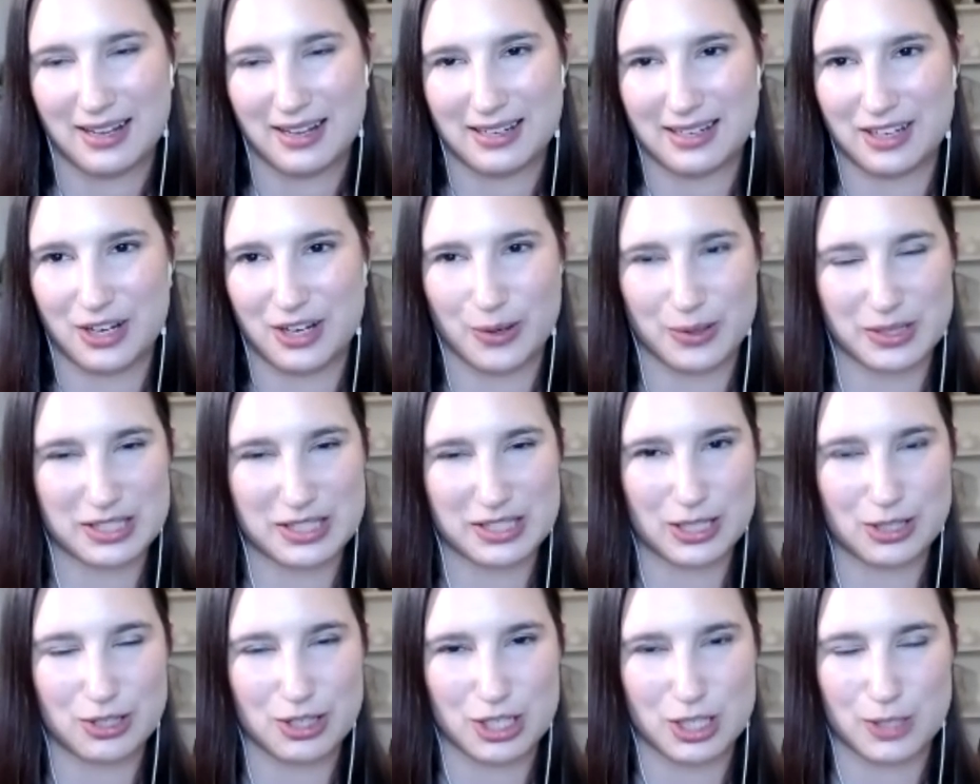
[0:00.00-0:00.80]
you know, it's
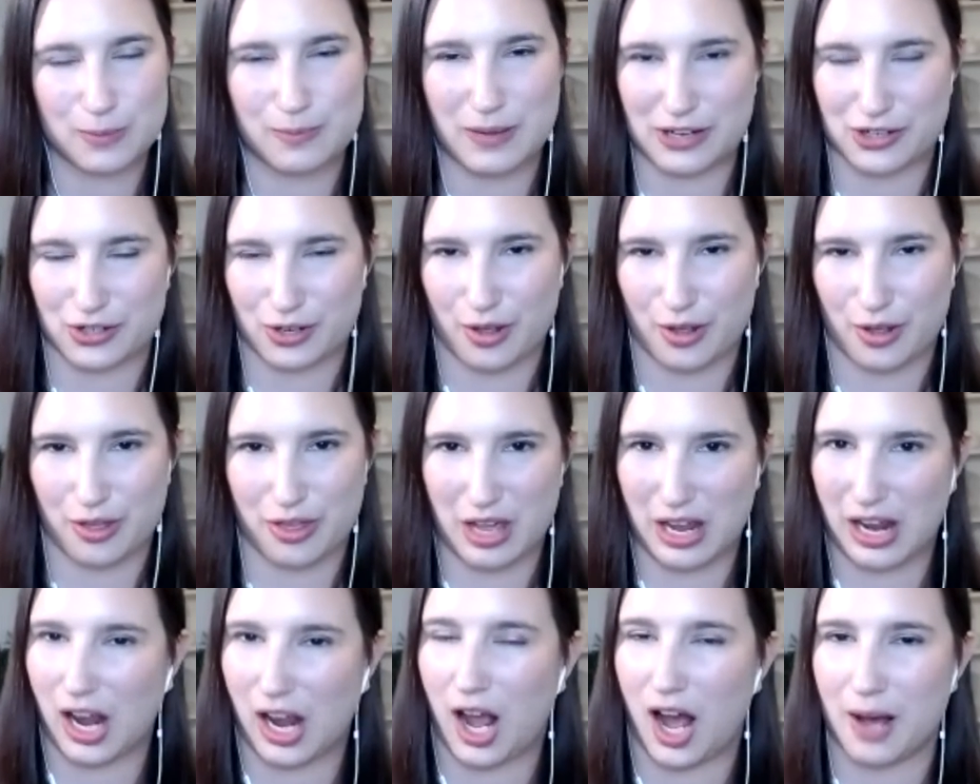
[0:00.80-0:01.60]
such a special
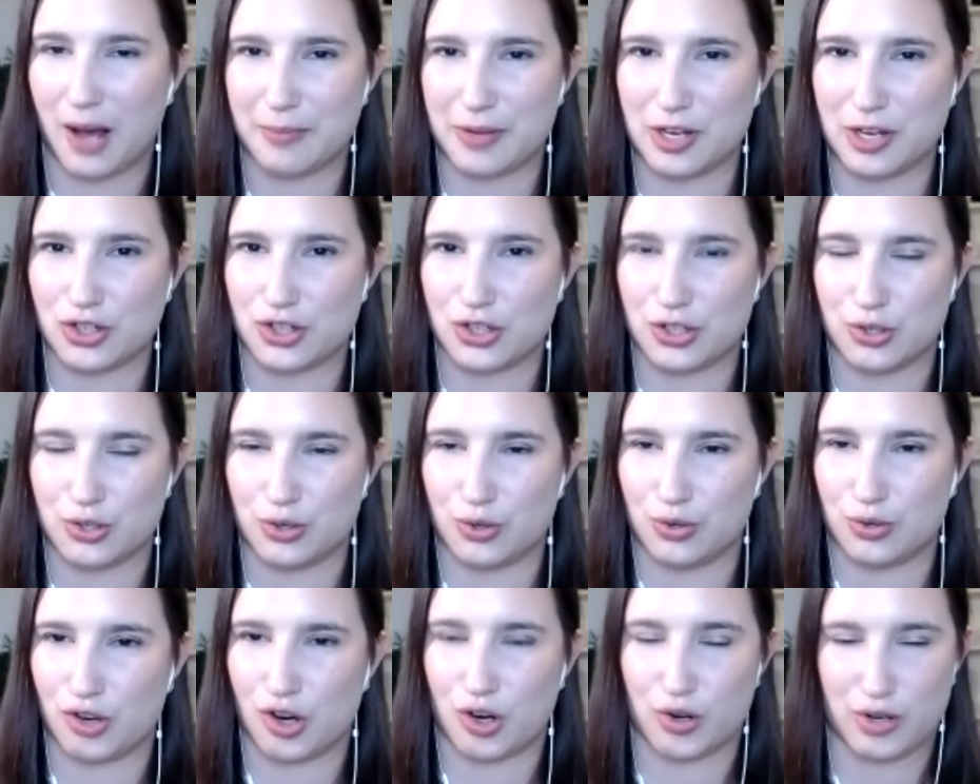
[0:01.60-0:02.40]
thing coming
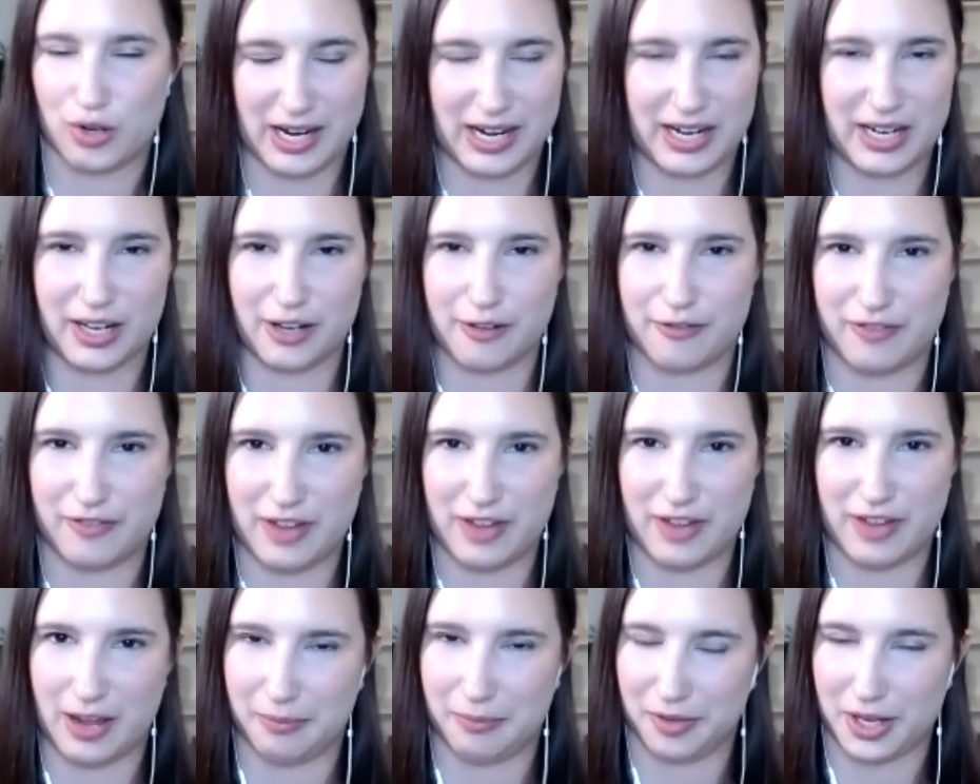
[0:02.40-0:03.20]
to creating a
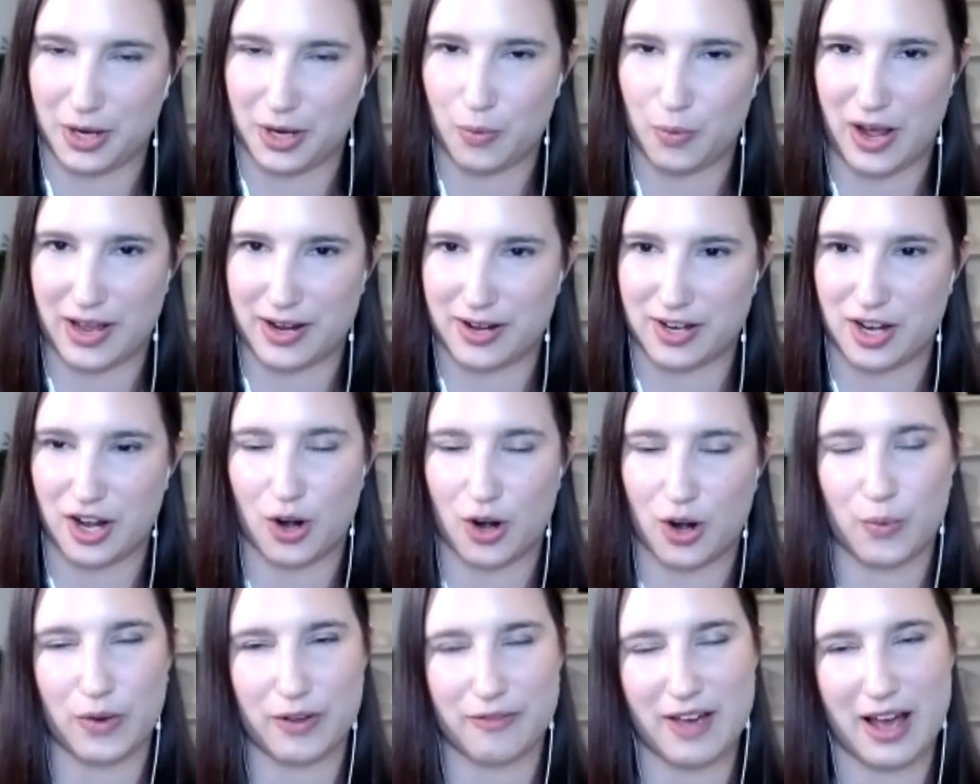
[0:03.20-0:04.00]
family when, you
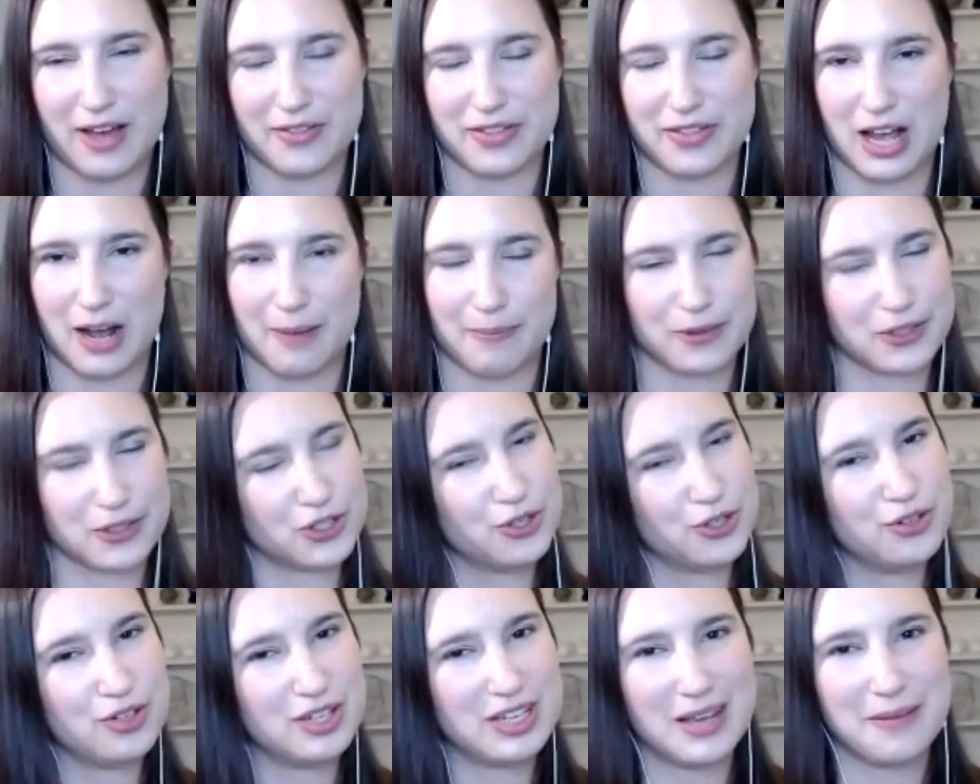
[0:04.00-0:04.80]
know, we've had the
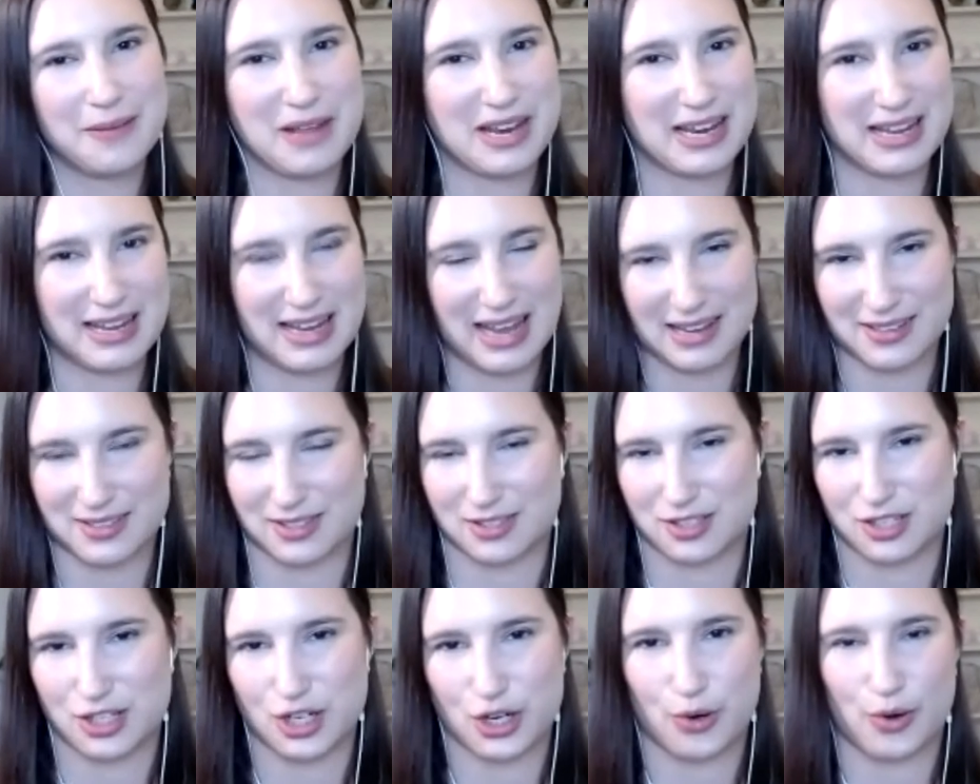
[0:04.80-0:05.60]
opportunity in many
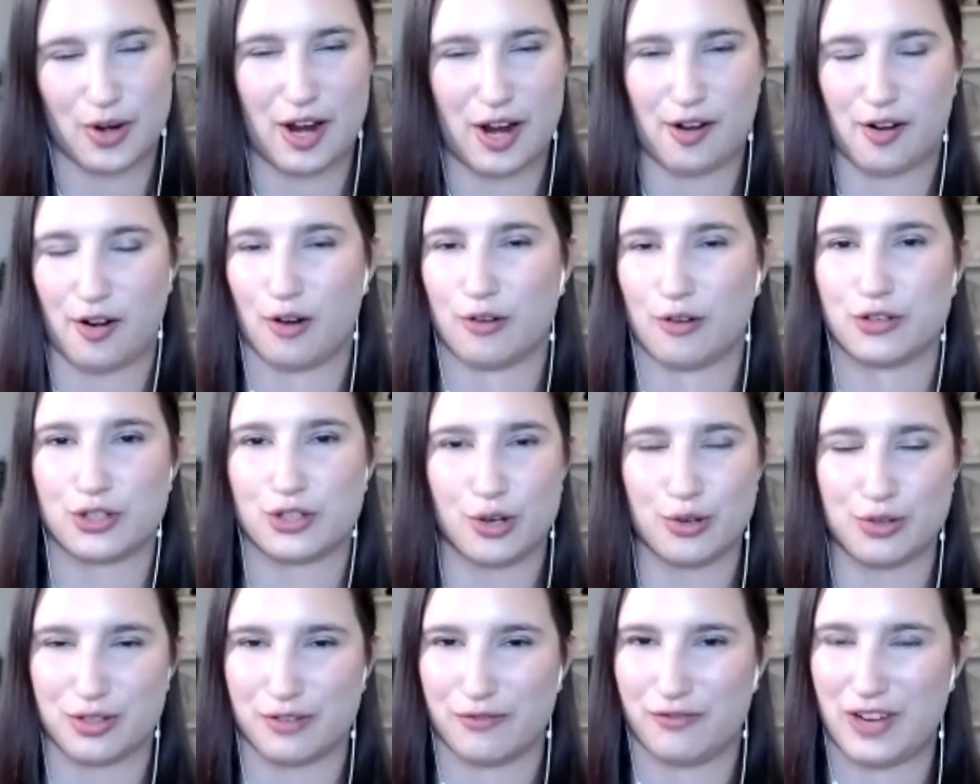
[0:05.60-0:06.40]
cases to create our own
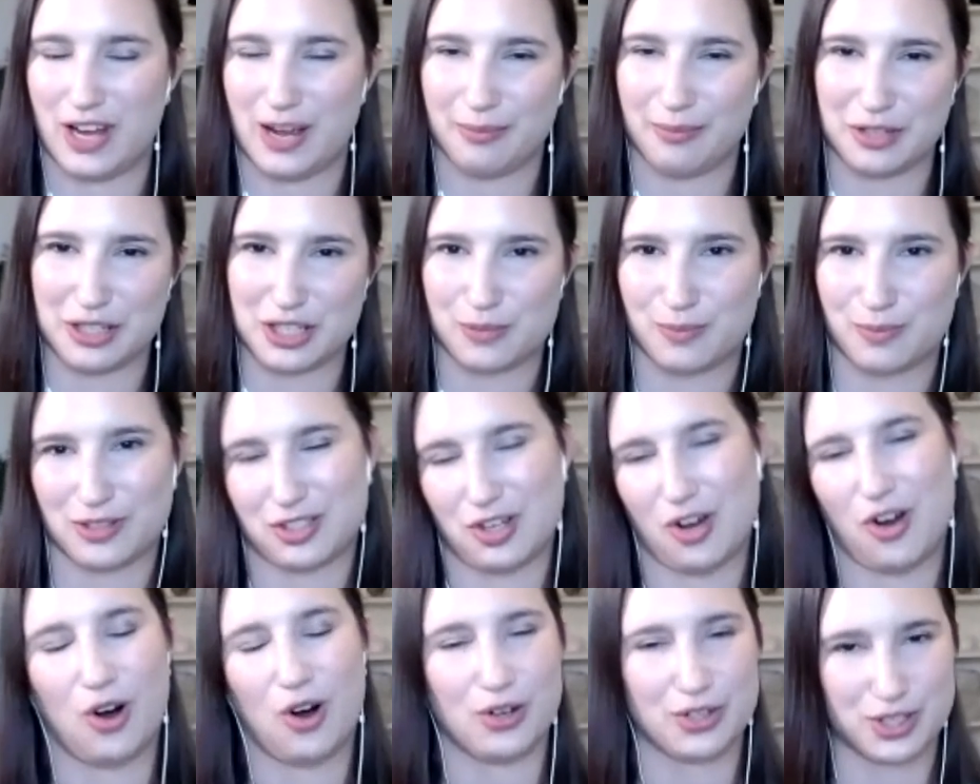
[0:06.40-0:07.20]
chosen families, but to
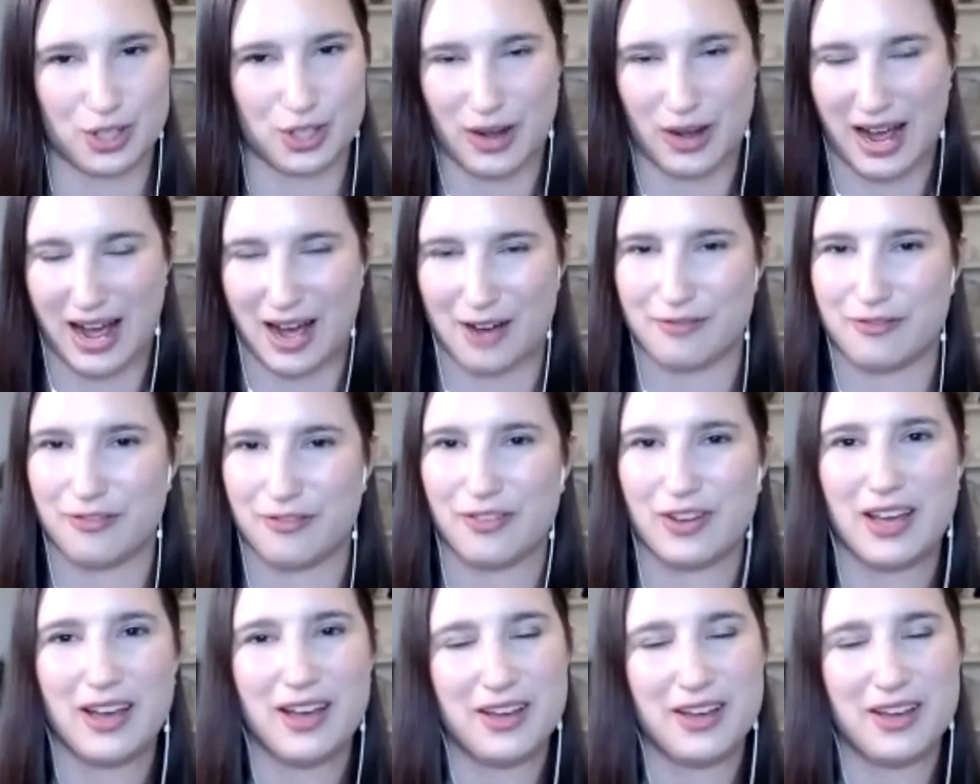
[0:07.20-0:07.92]
also have